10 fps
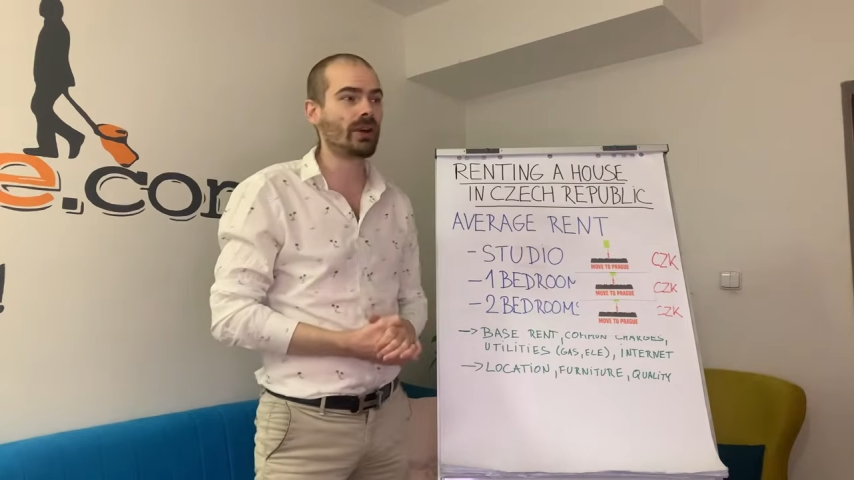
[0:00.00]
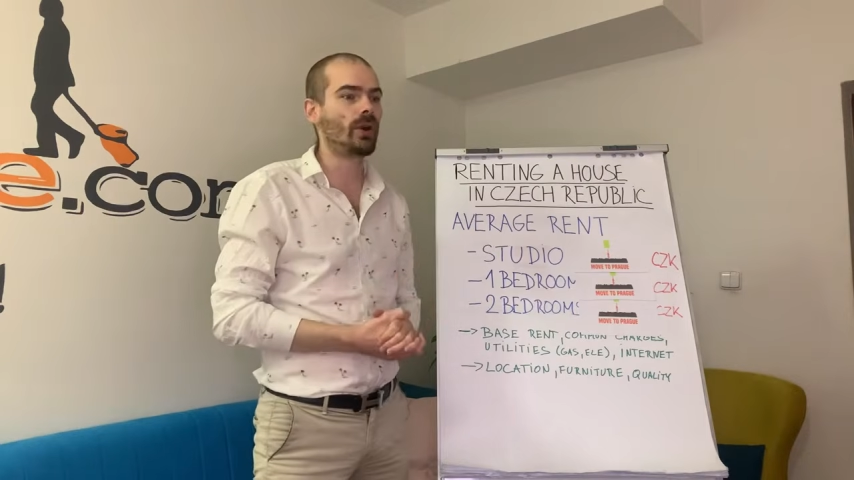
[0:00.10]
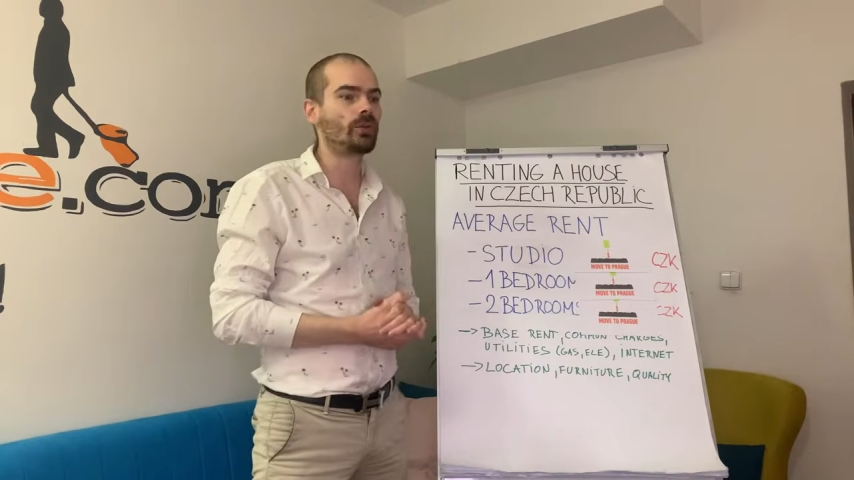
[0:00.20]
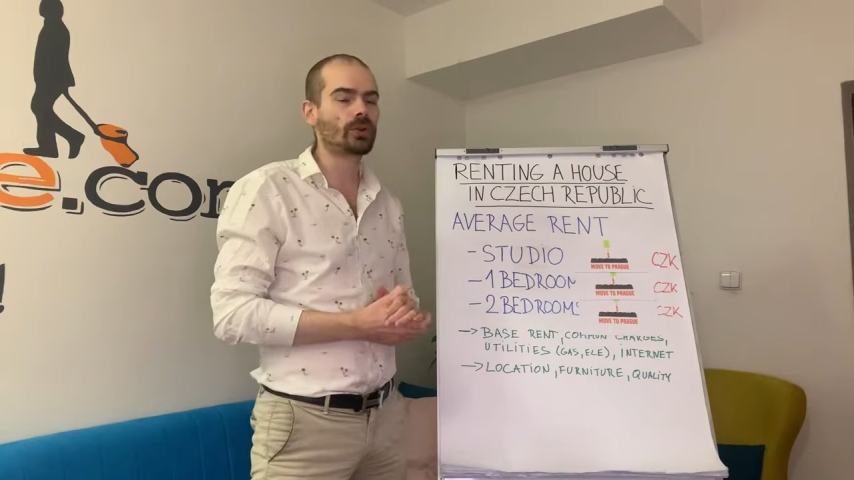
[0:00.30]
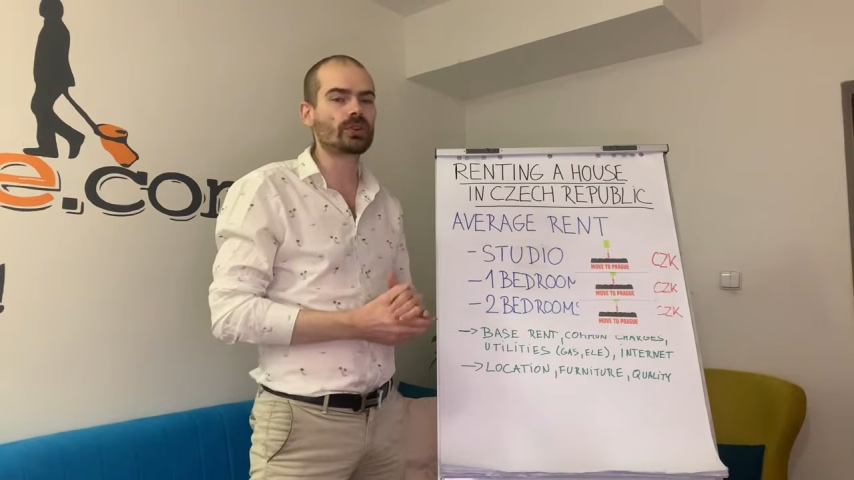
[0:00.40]

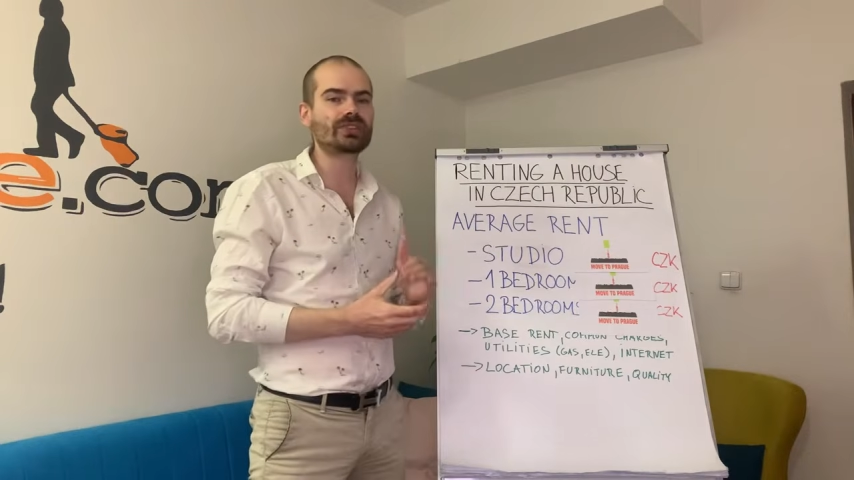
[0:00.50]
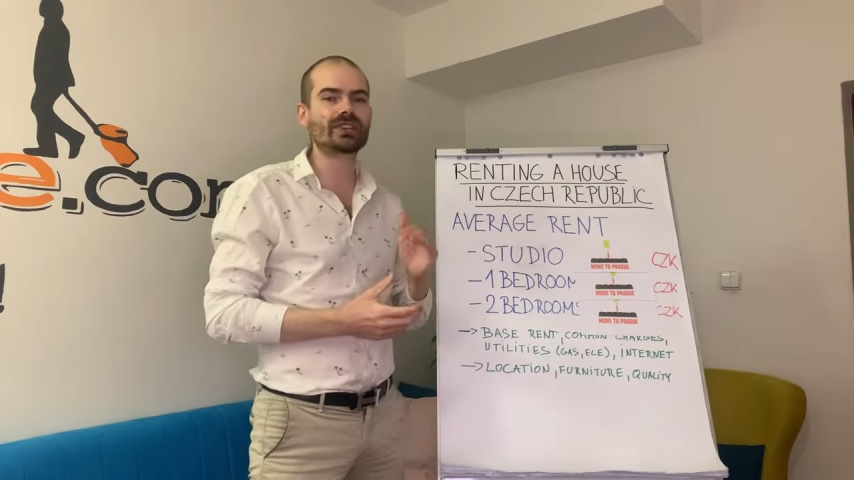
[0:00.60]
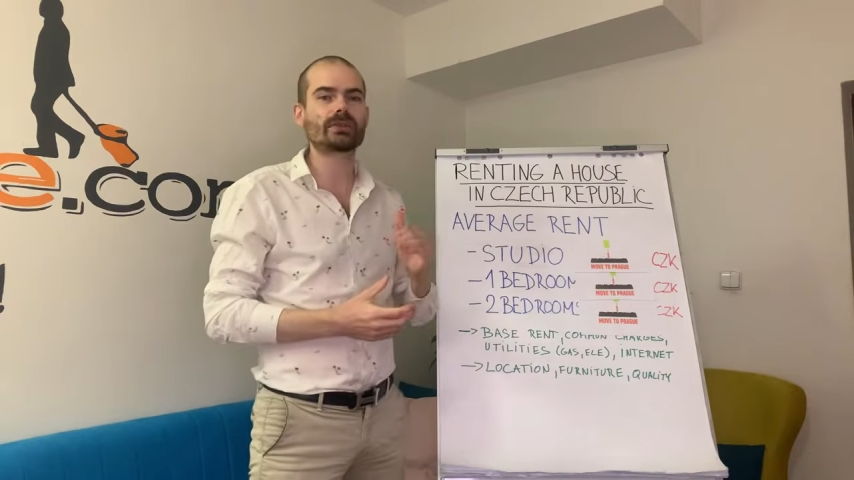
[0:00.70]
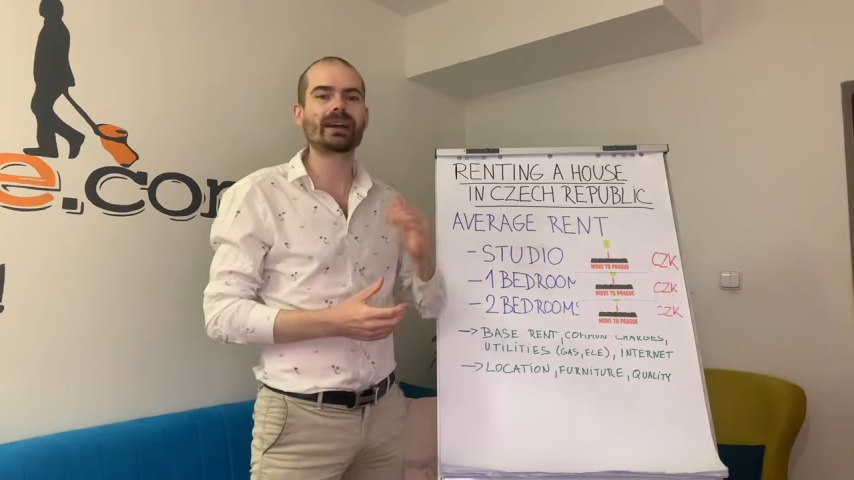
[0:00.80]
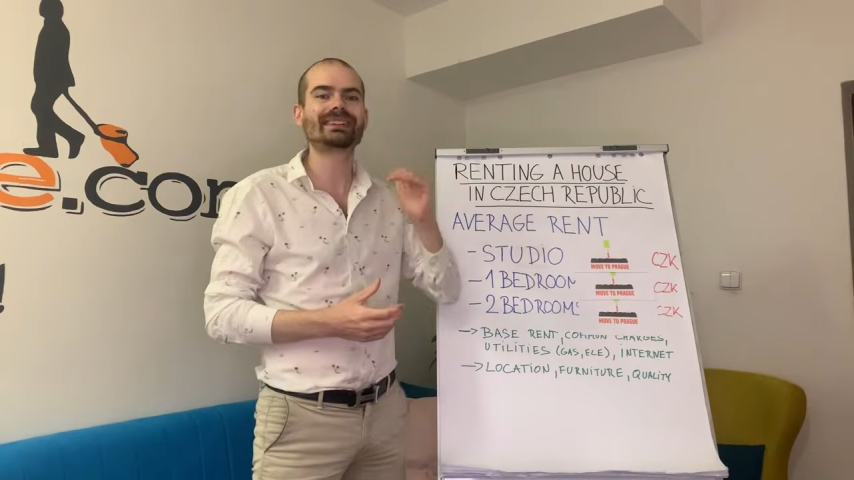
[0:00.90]
of course
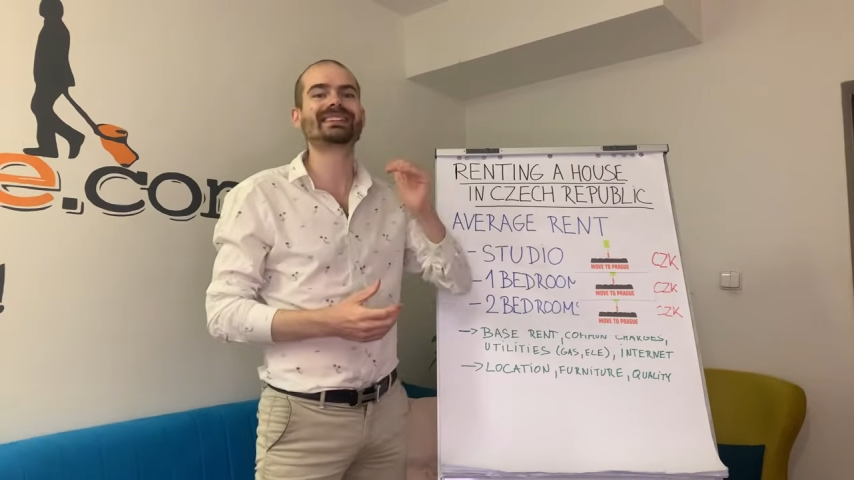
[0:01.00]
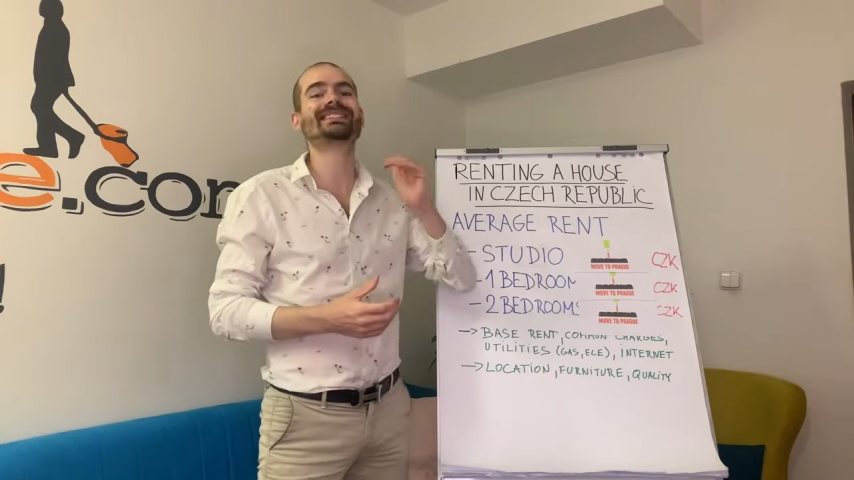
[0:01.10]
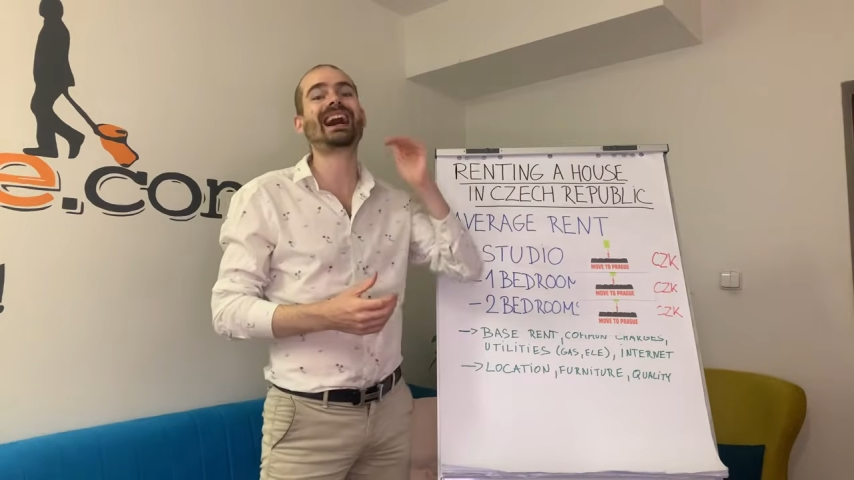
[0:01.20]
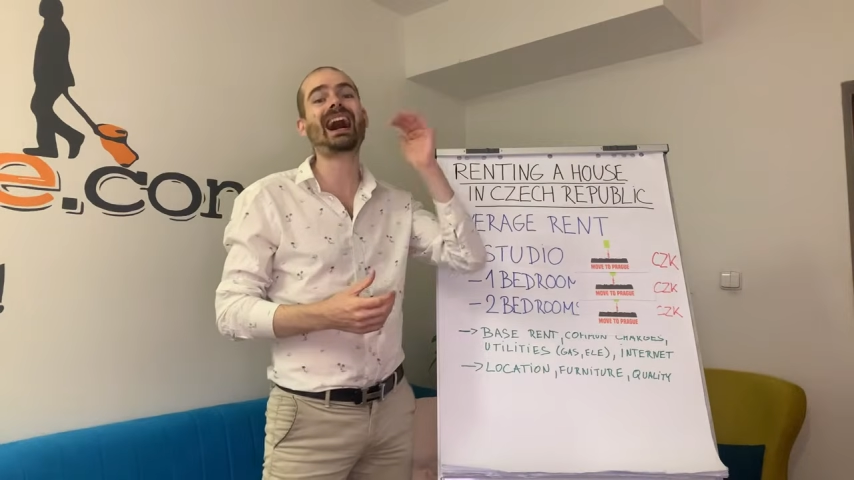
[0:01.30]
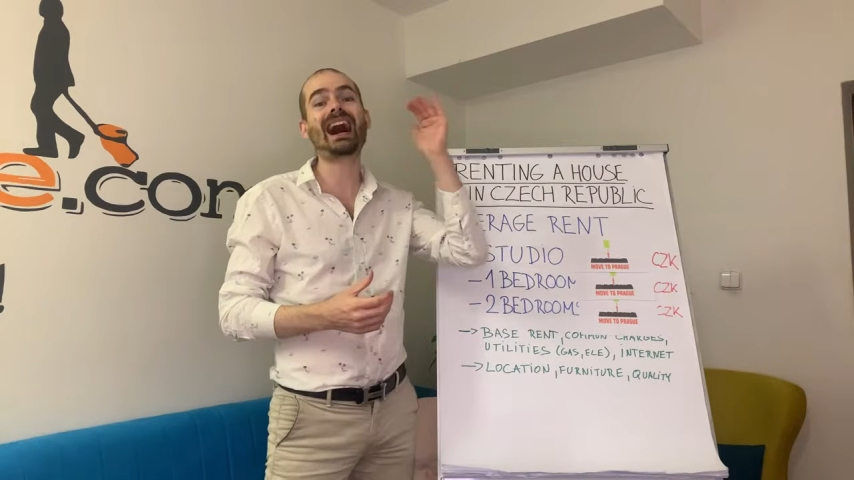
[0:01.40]
the rent is
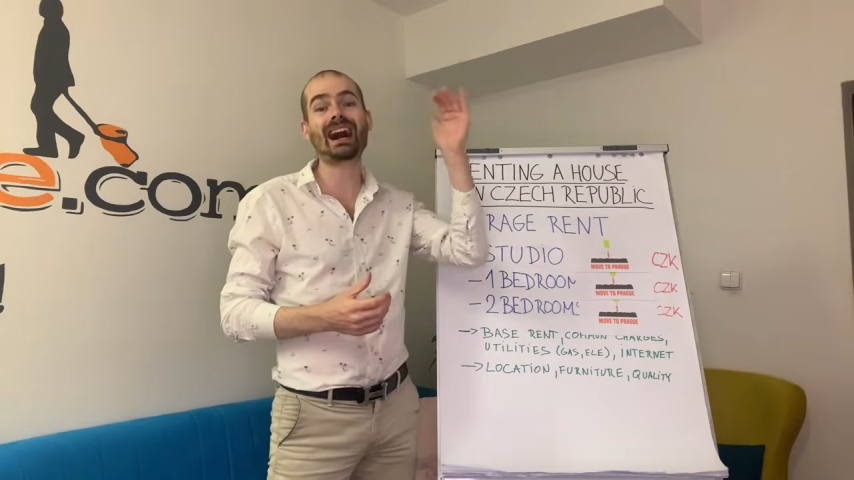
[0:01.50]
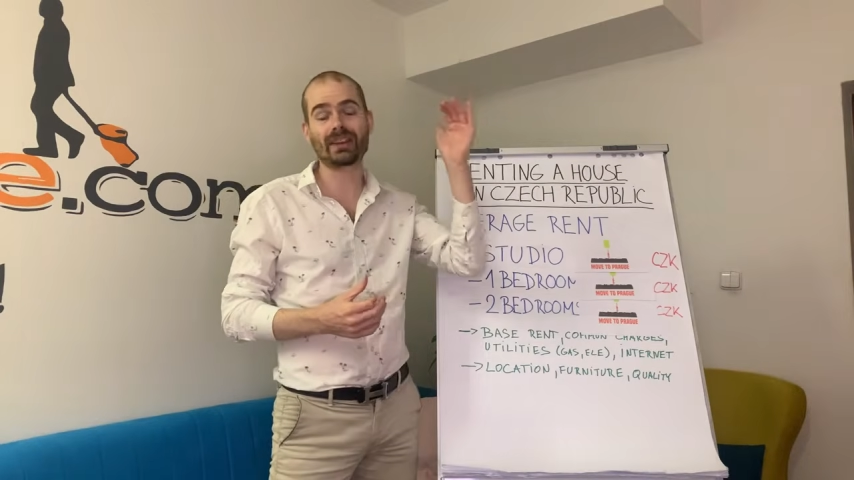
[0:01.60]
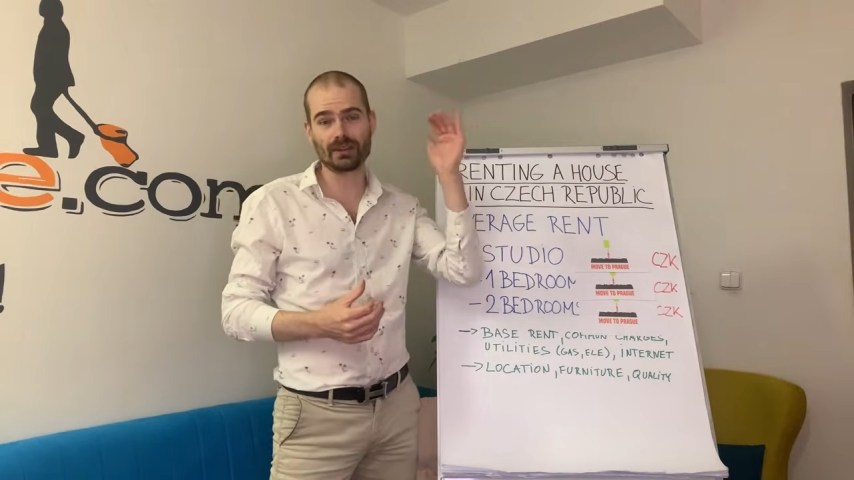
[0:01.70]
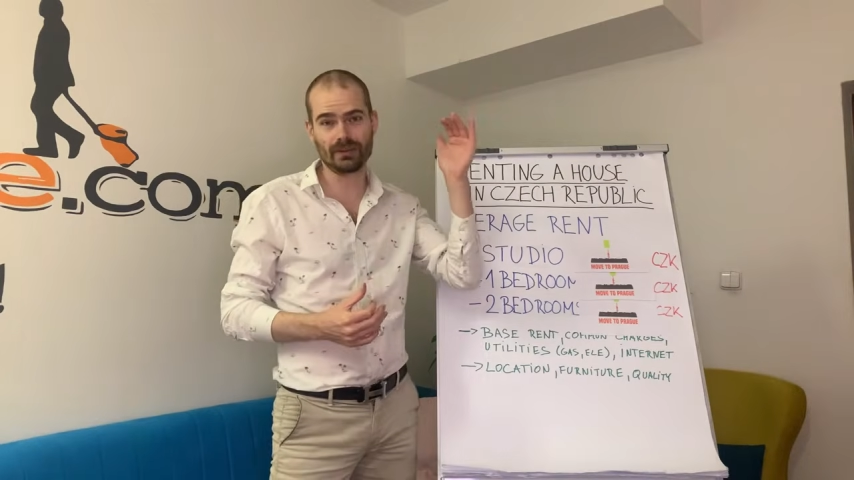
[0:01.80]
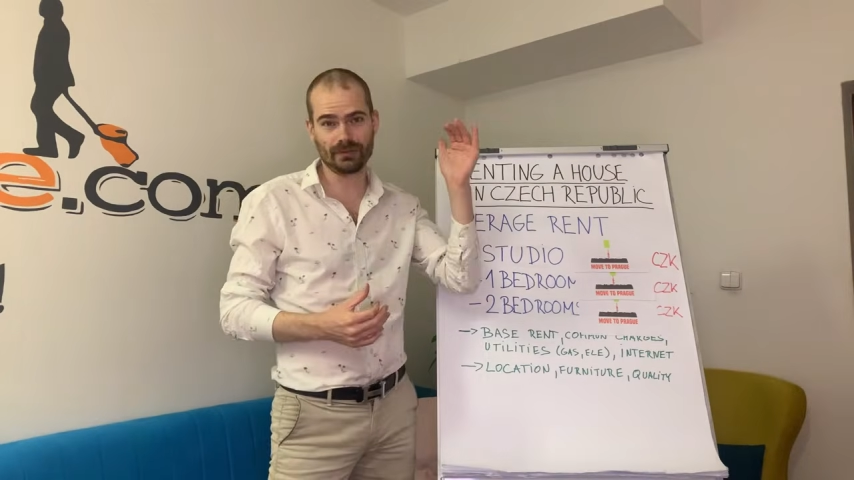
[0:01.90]

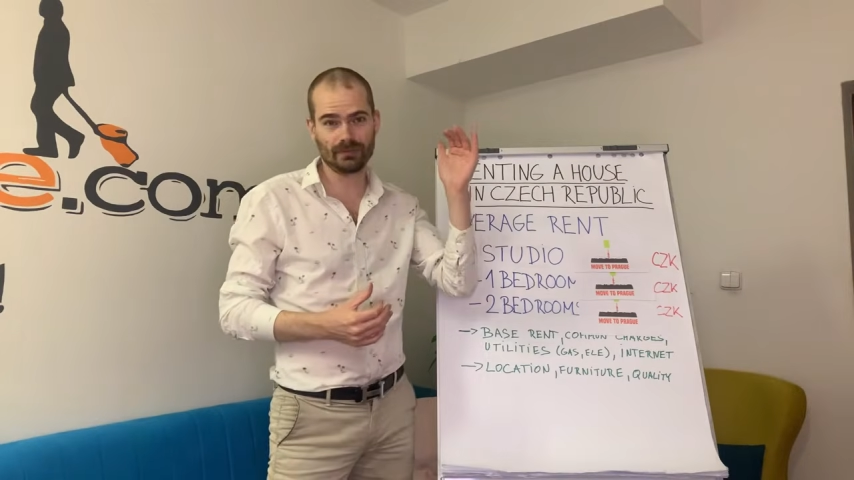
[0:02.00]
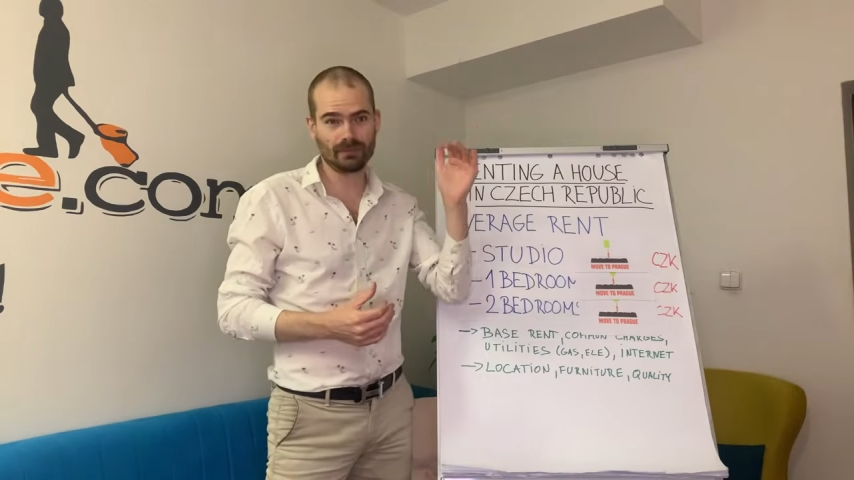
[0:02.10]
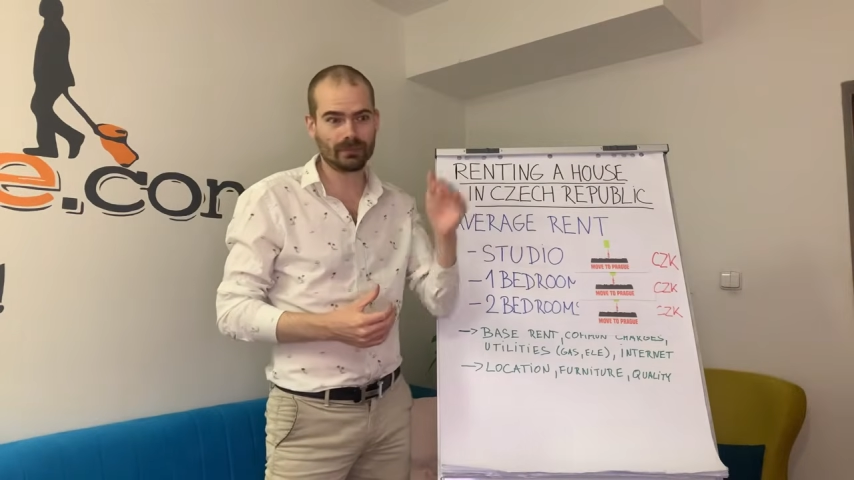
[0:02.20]
higher.